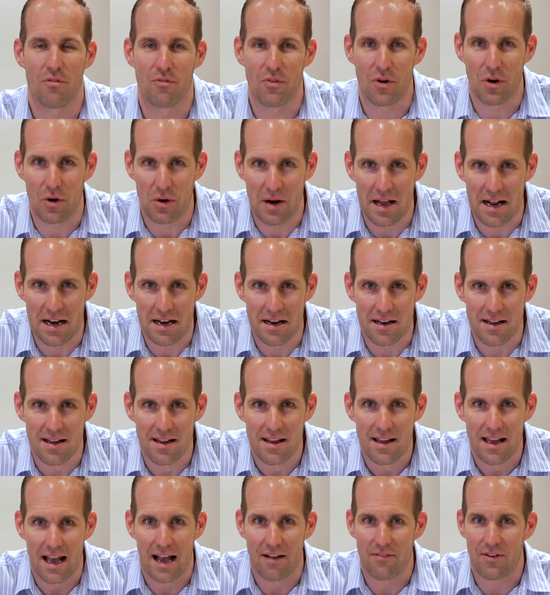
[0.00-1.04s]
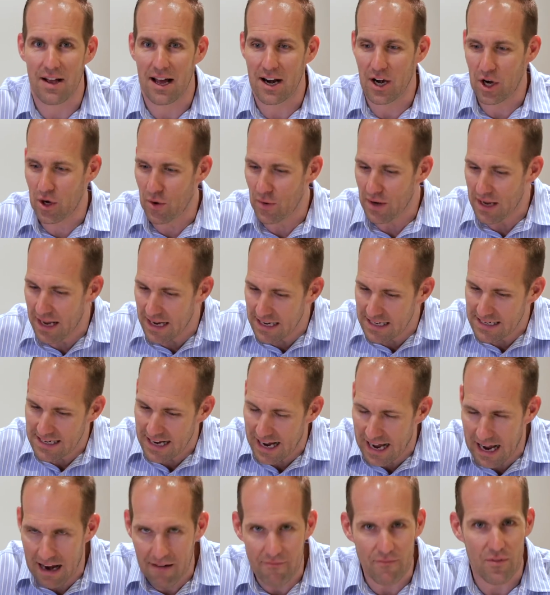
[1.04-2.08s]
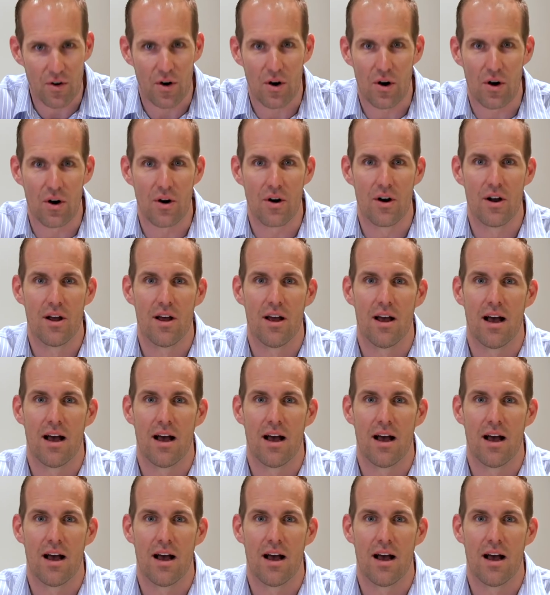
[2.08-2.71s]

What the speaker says: for granted. I've got to create time for her.